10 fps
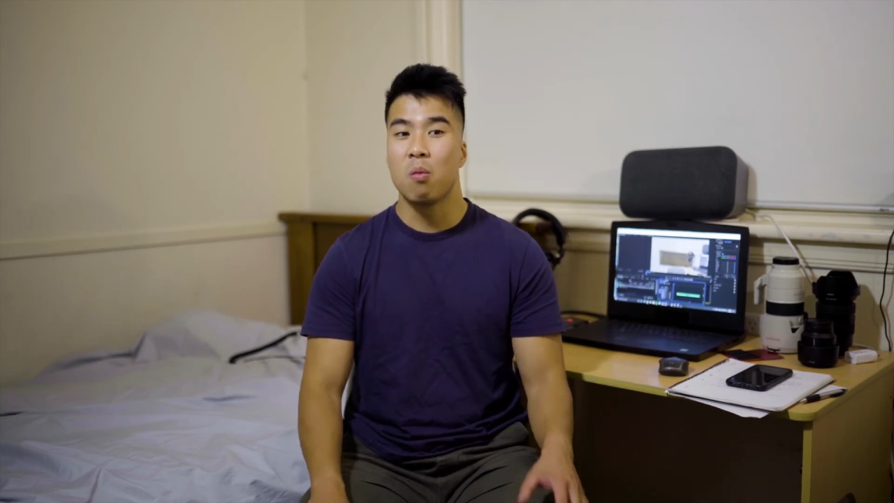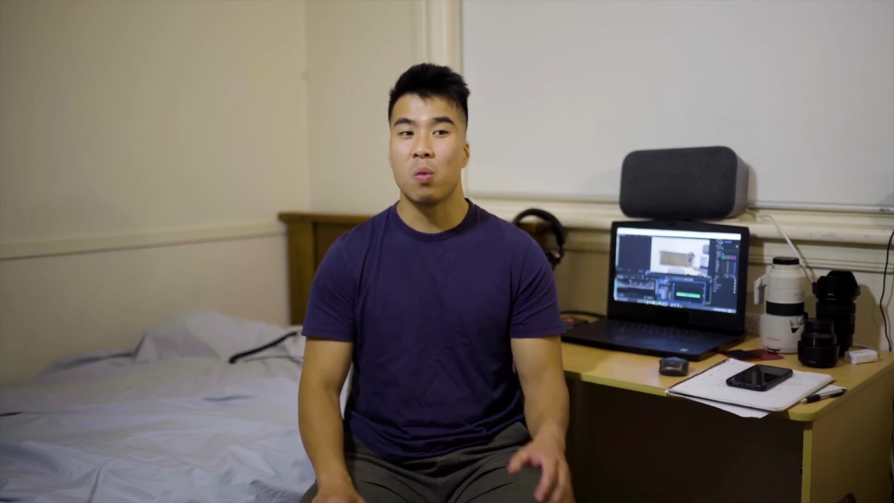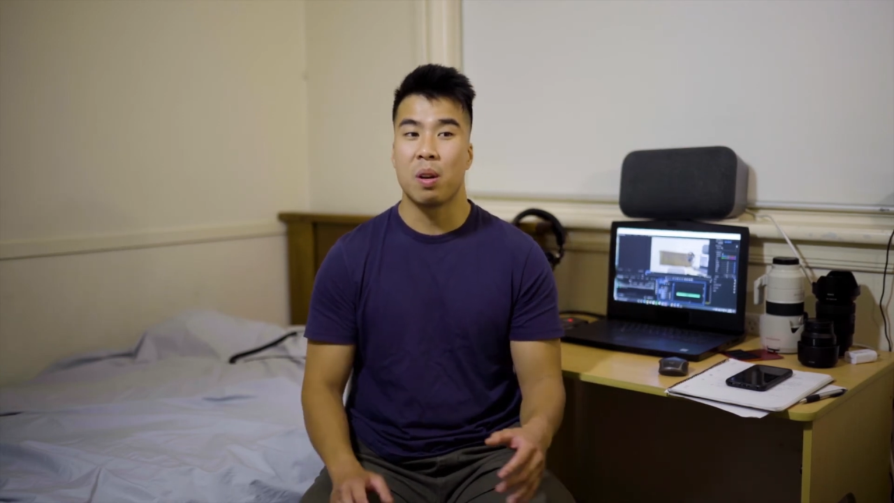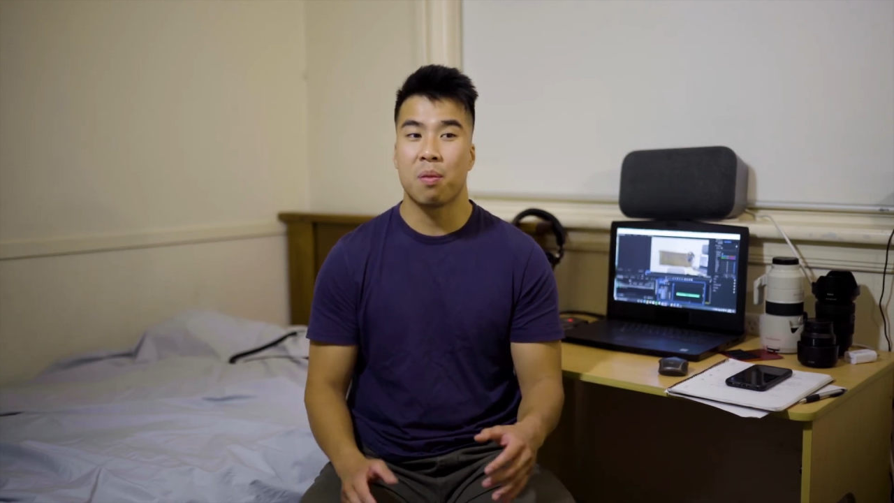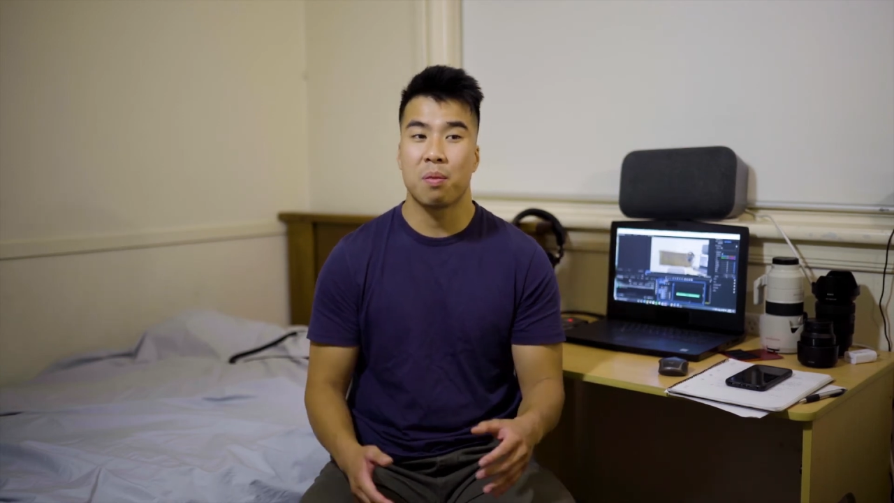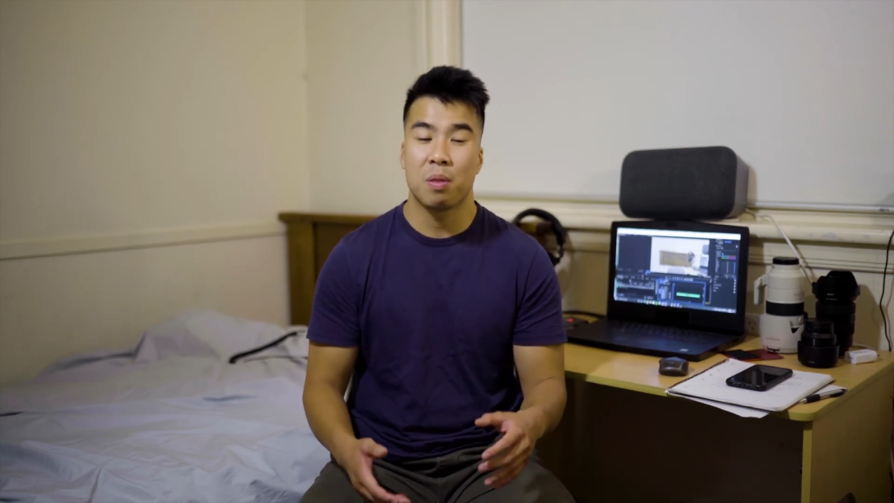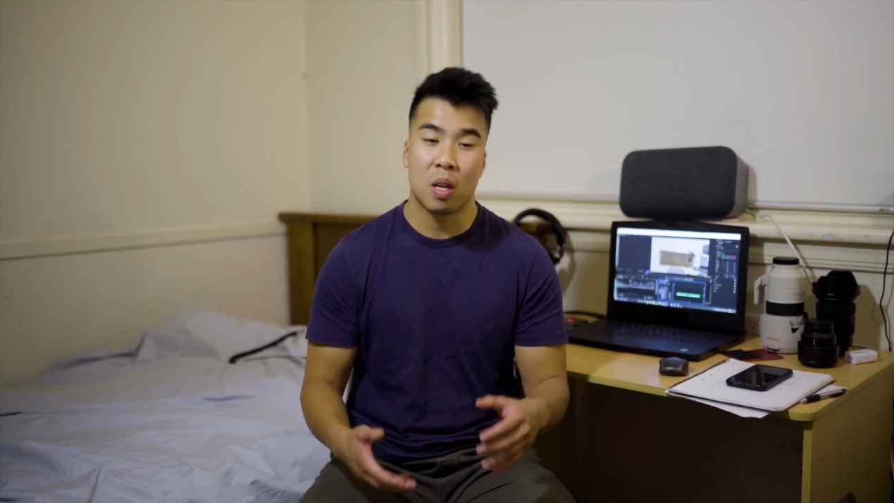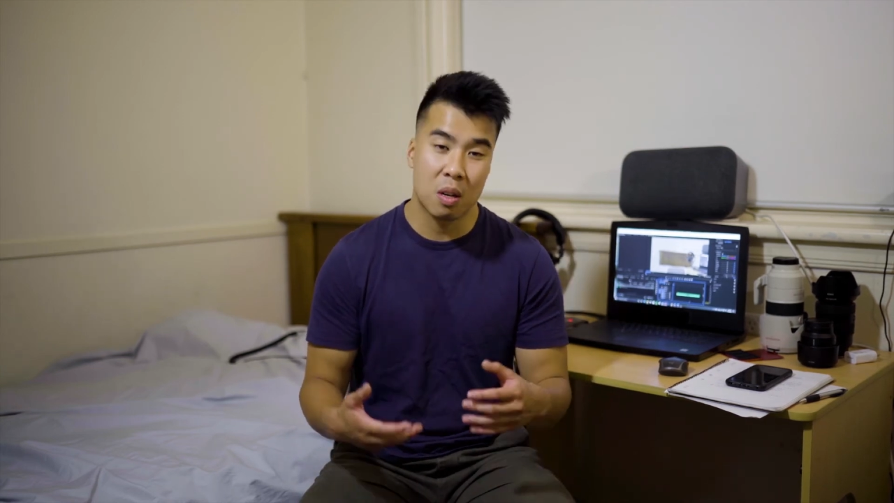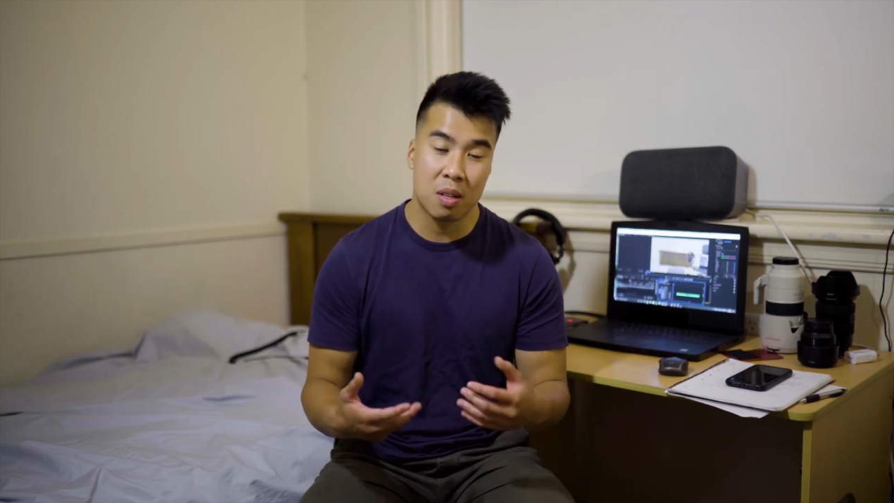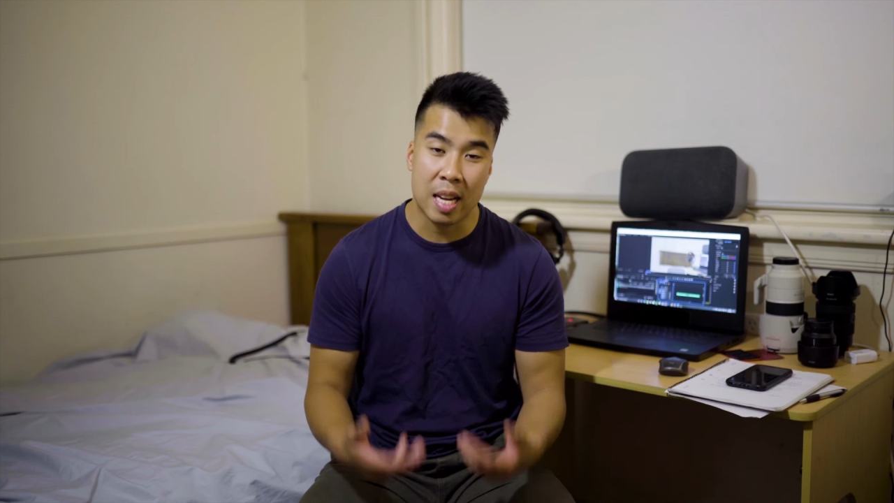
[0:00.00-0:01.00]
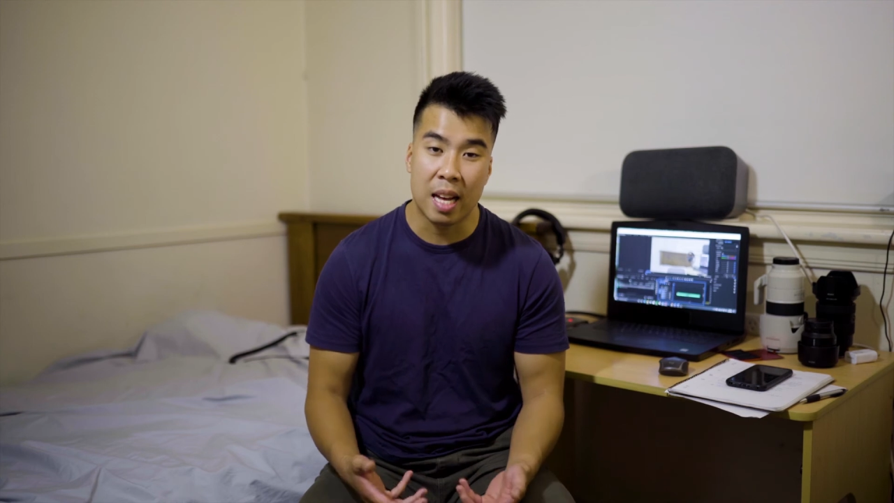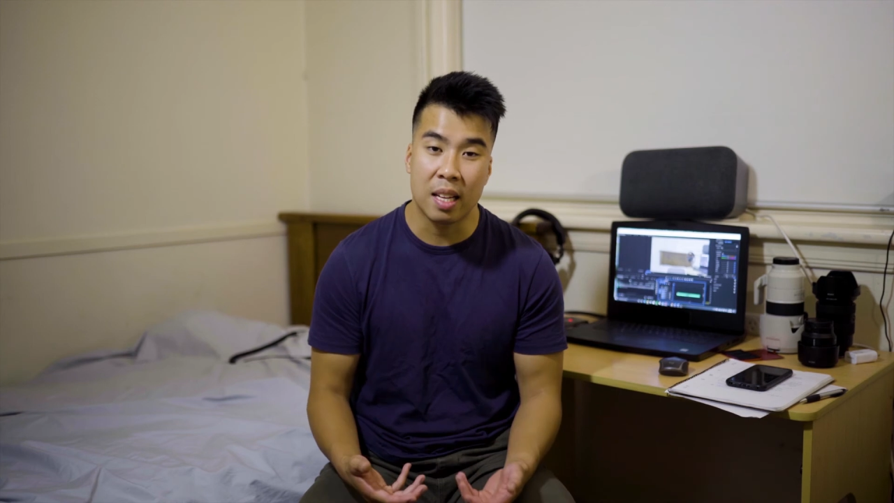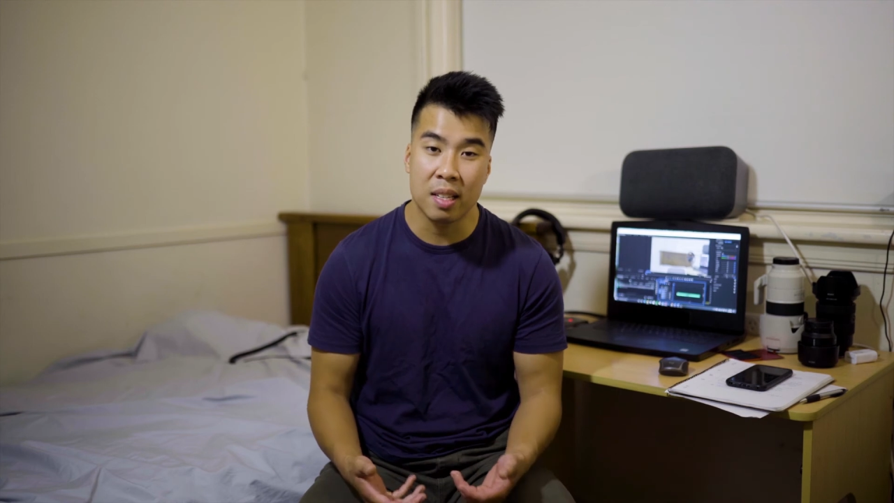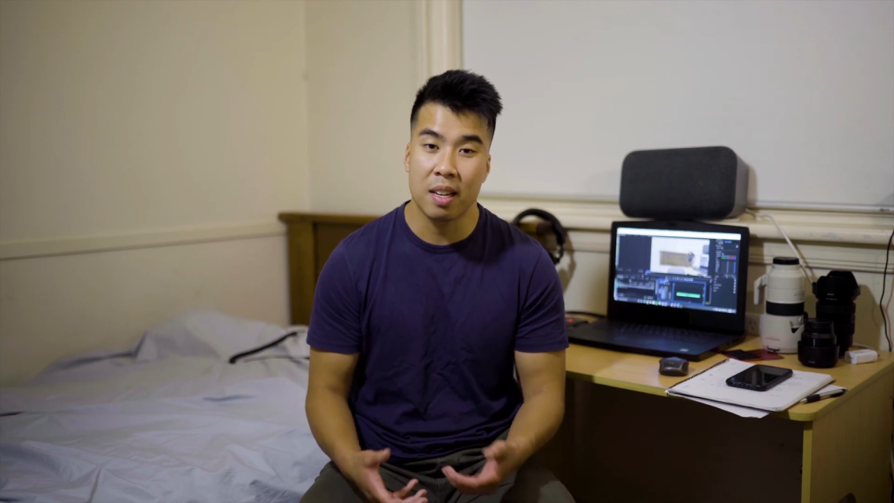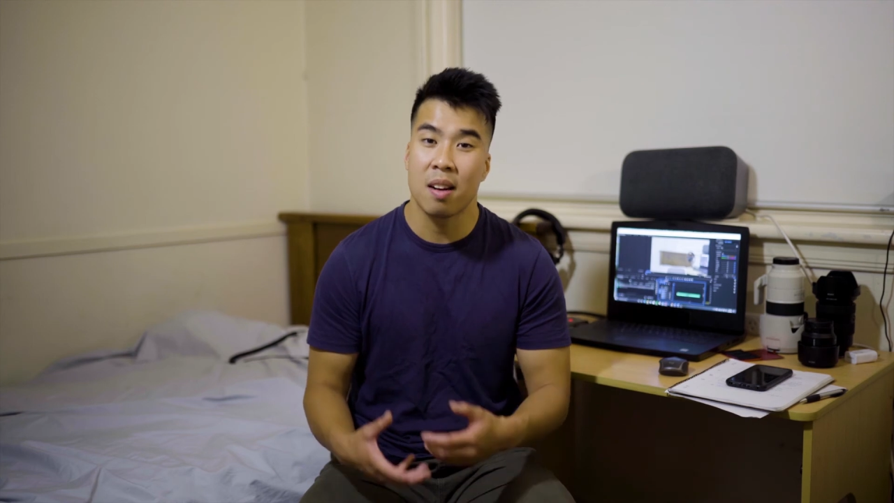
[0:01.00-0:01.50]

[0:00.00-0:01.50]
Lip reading: with a lot of talent